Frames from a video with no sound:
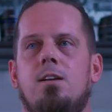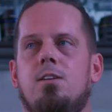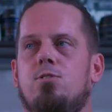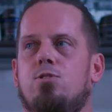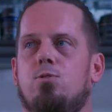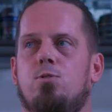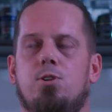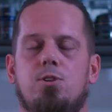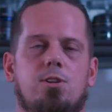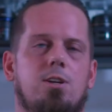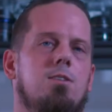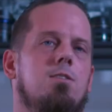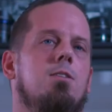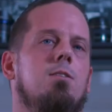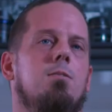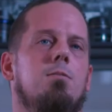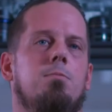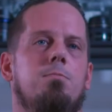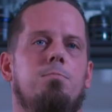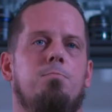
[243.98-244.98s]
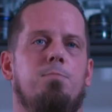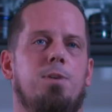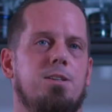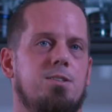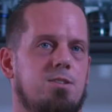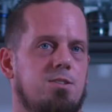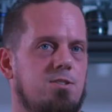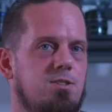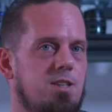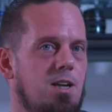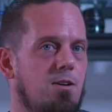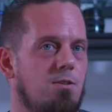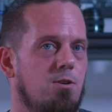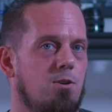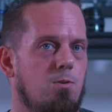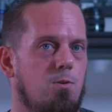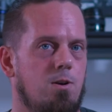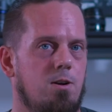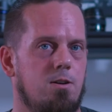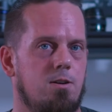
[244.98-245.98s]
So you get the best sound
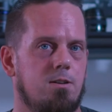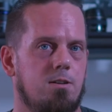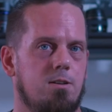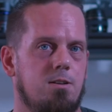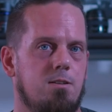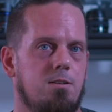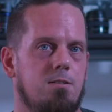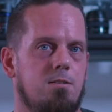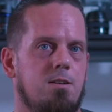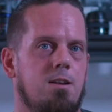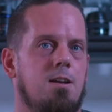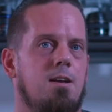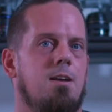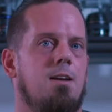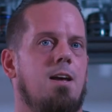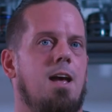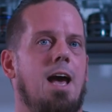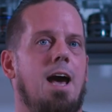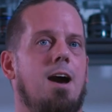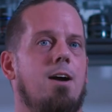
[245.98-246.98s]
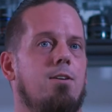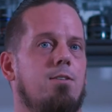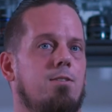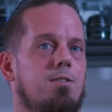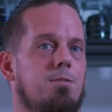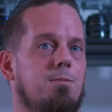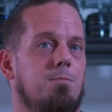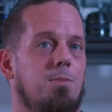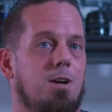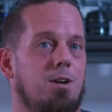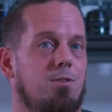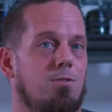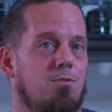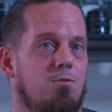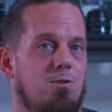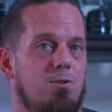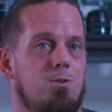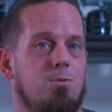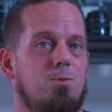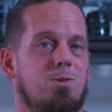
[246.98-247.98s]
quality out of the
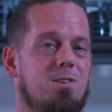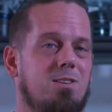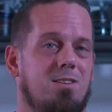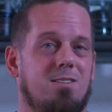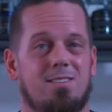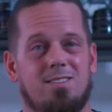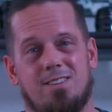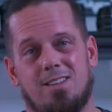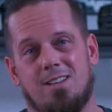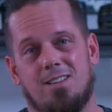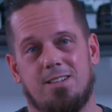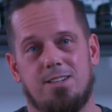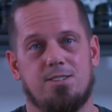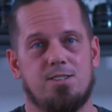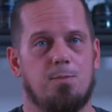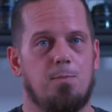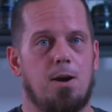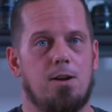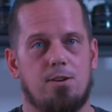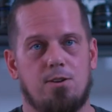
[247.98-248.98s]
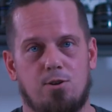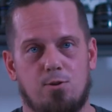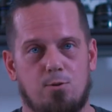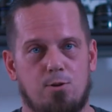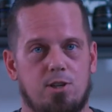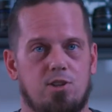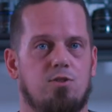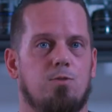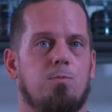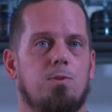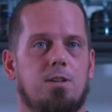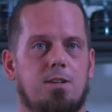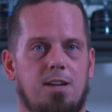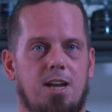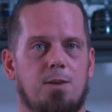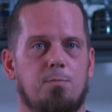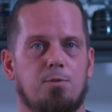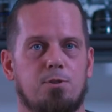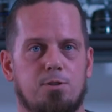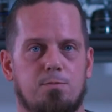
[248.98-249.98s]
microphone with the least amount of noise from the
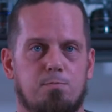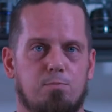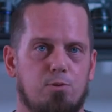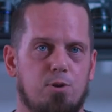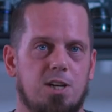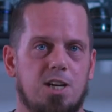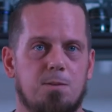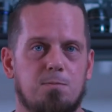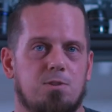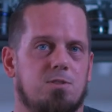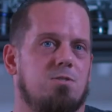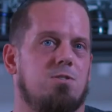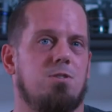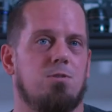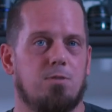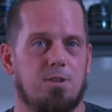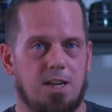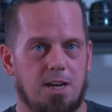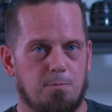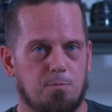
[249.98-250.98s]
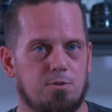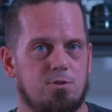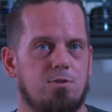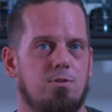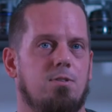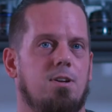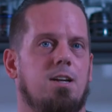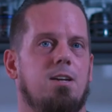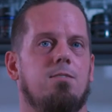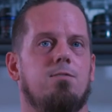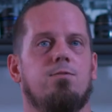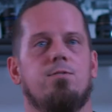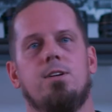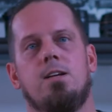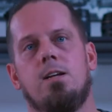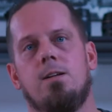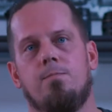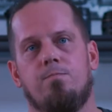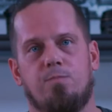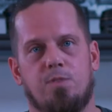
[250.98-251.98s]
camera's preamps, because, you know, cameras don't have
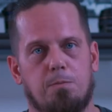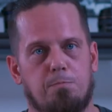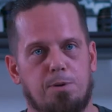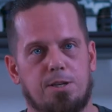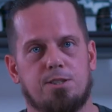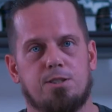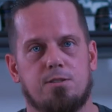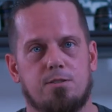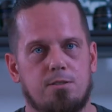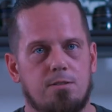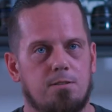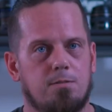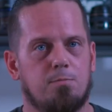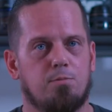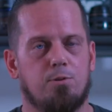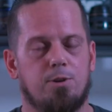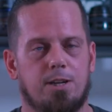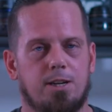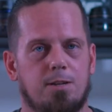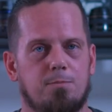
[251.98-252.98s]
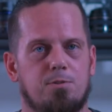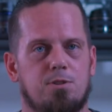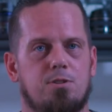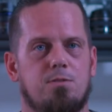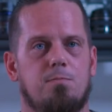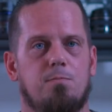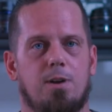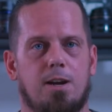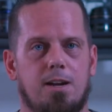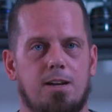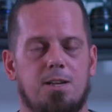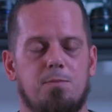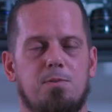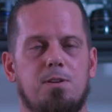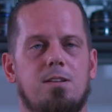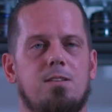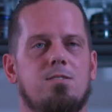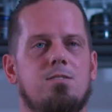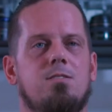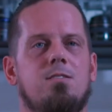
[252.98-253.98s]
the best preamps by any
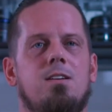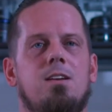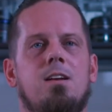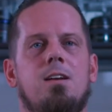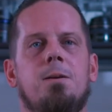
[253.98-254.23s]
means.